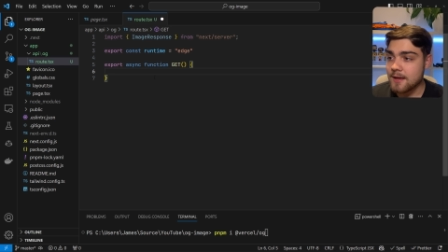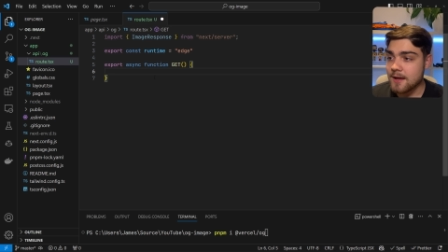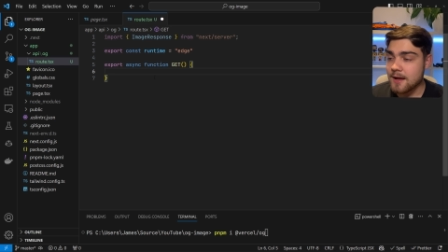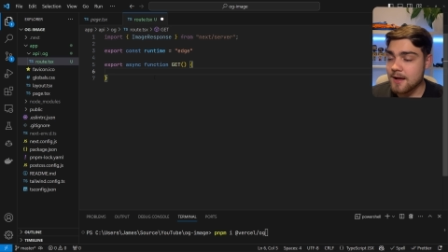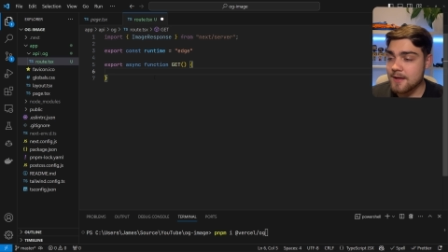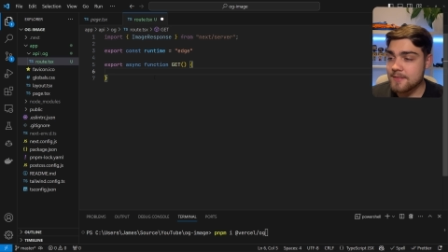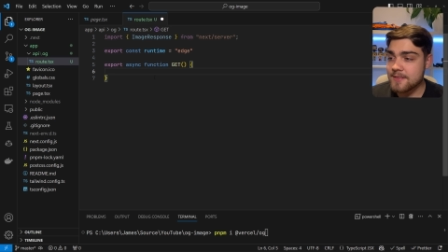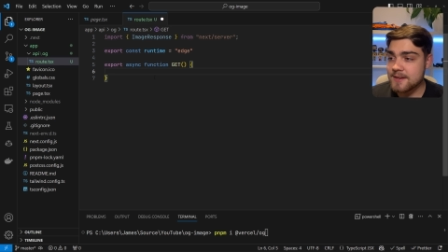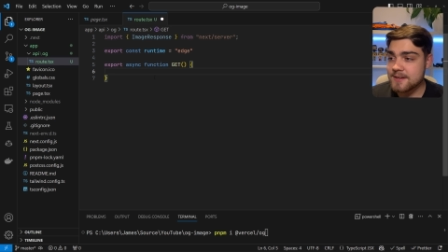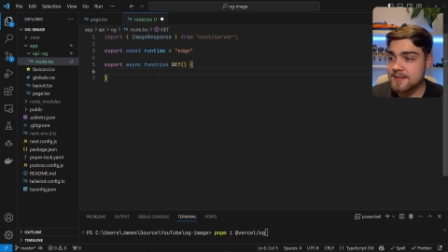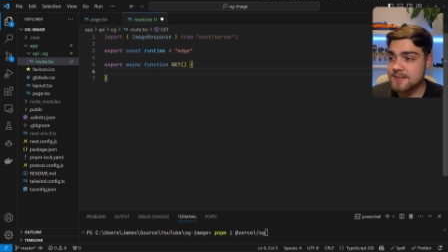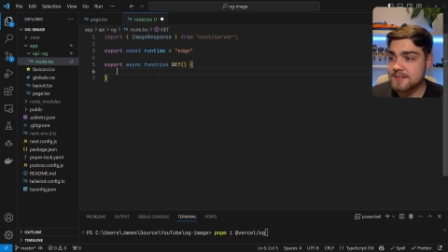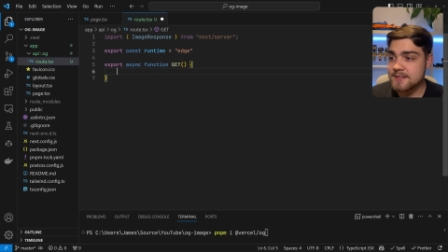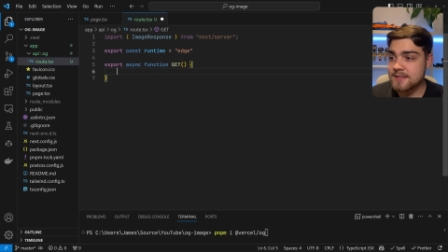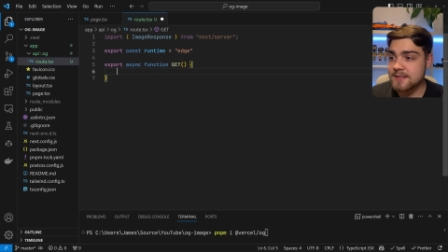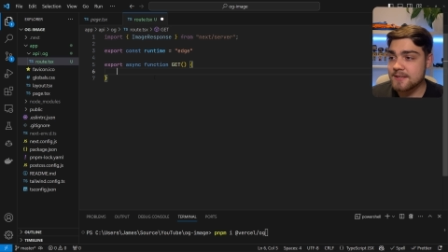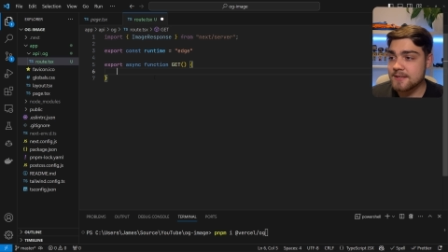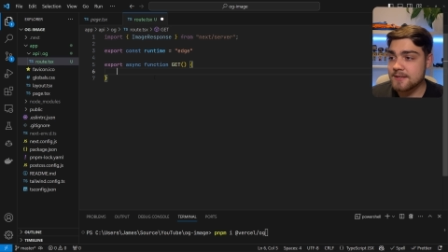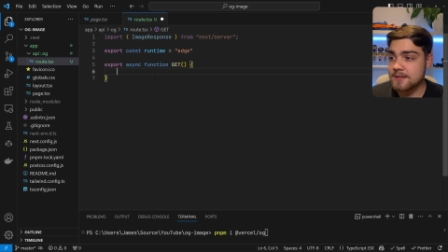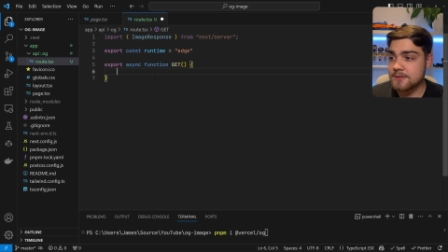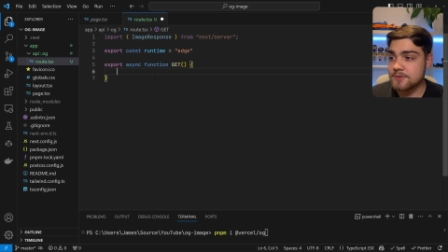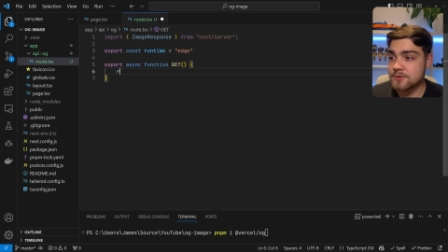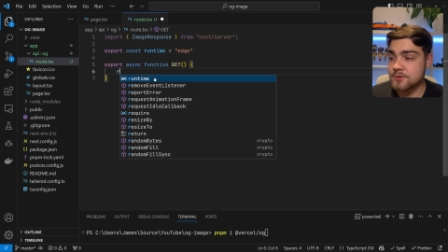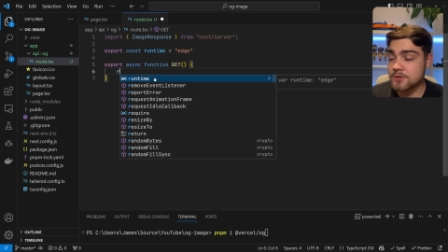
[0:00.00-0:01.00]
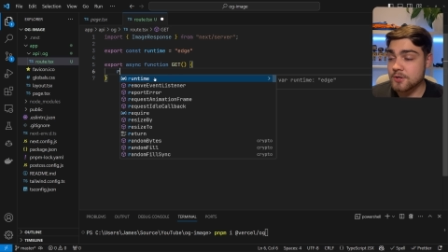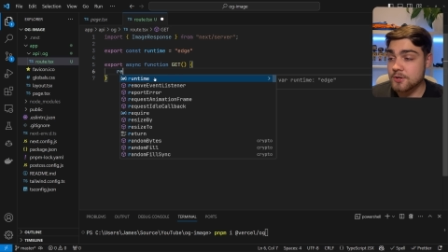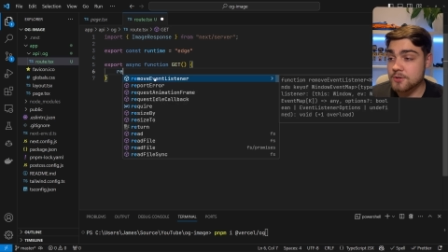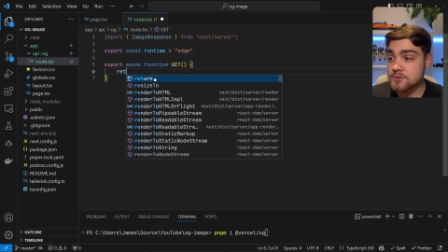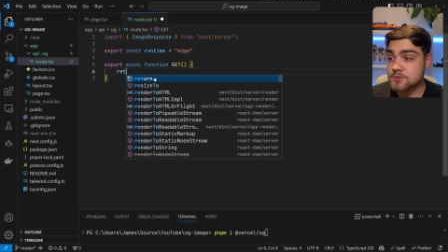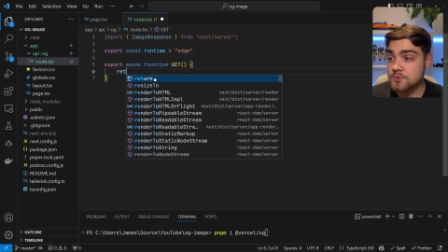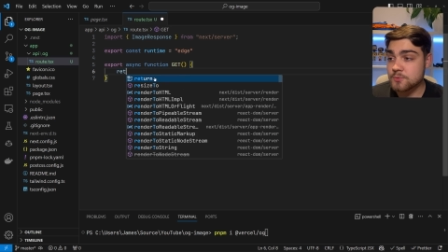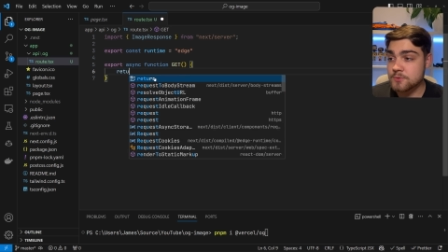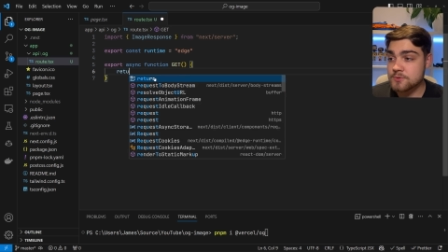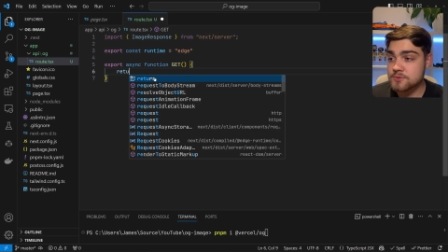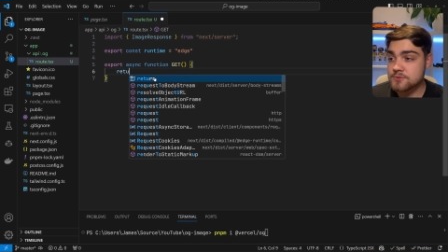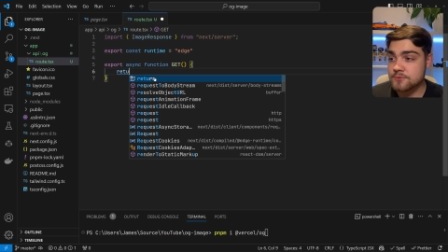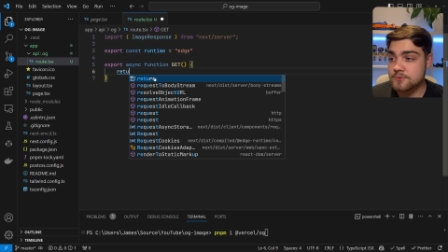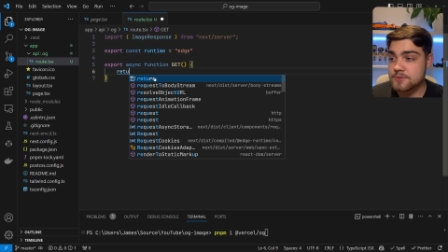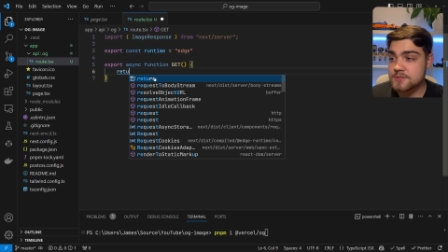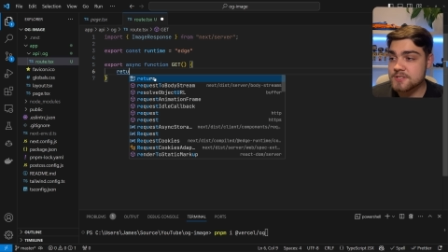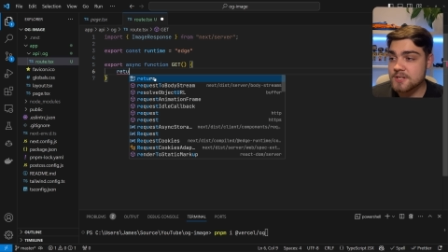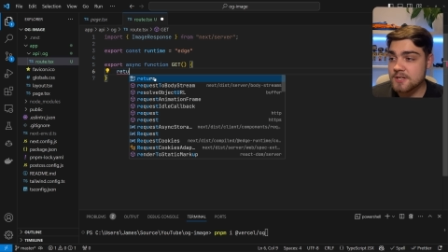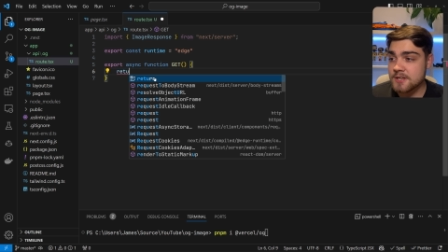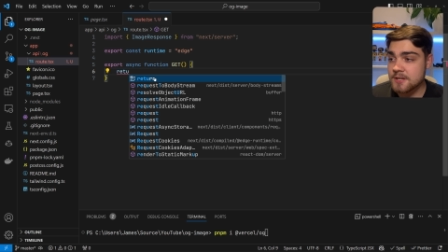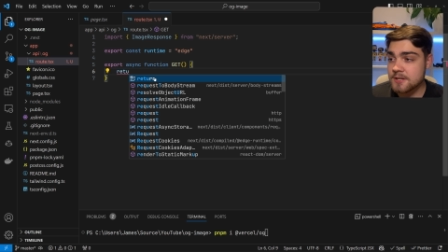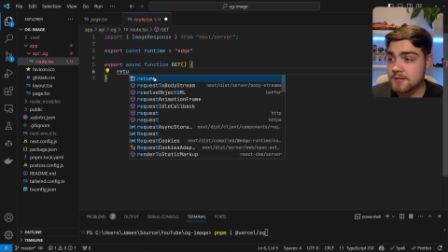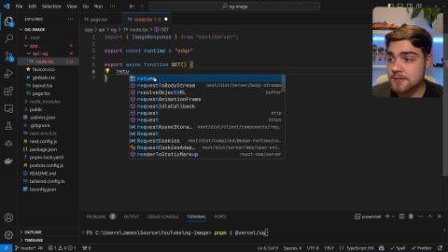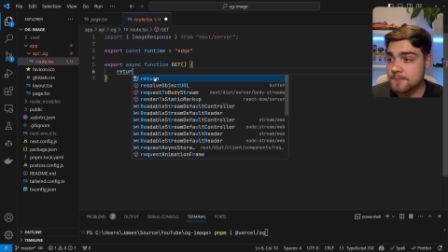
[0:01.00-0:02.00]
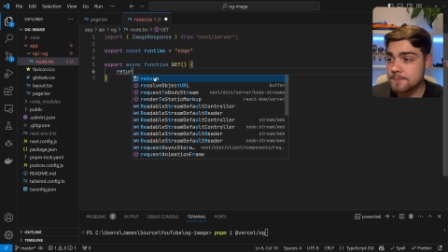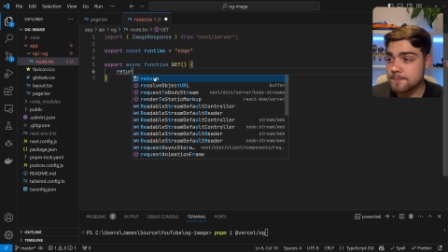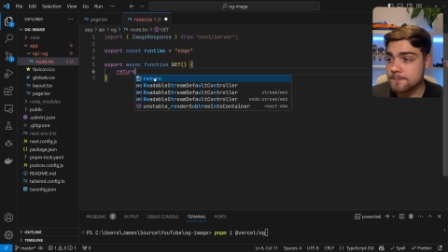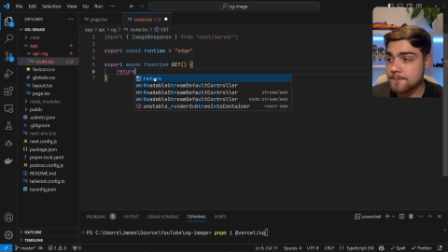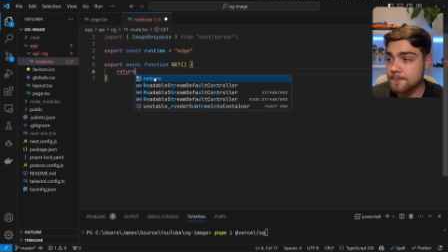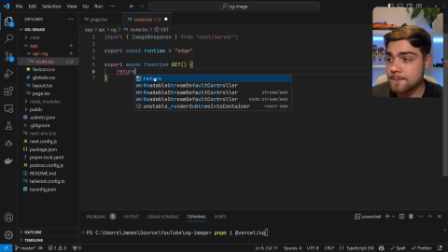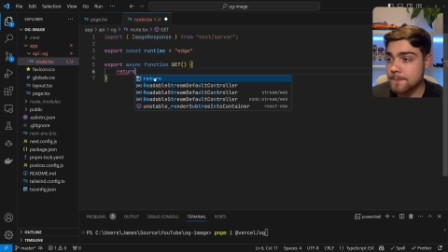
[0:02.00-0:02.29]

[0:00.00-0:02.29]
And then in here, you're going to want to return